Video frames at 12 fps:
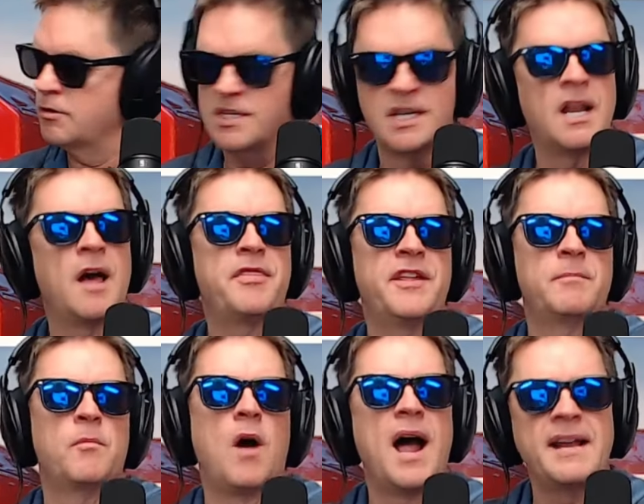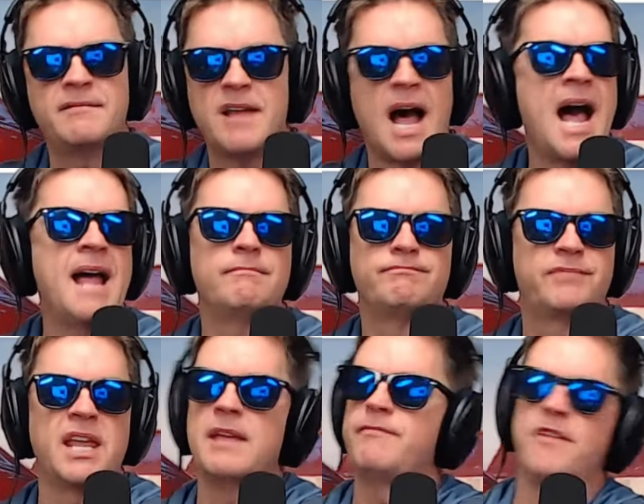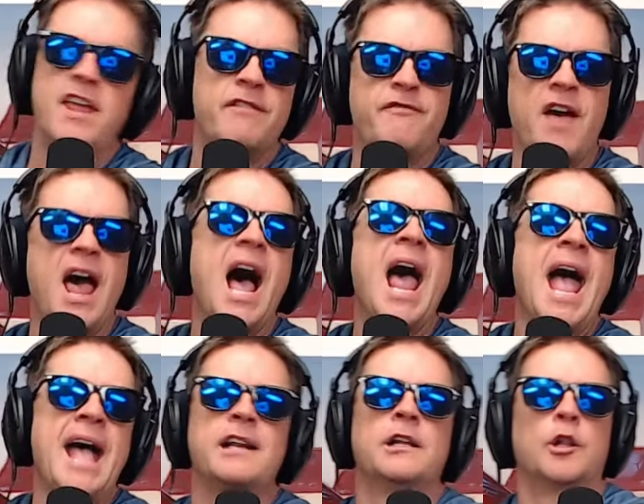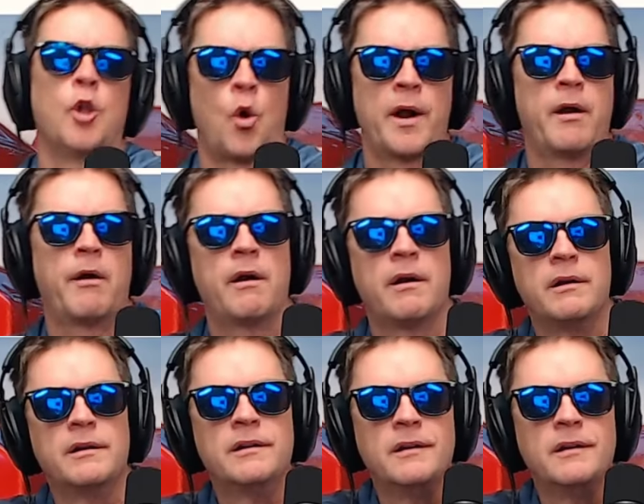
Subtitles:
there's nothing more. If I had a lawyer,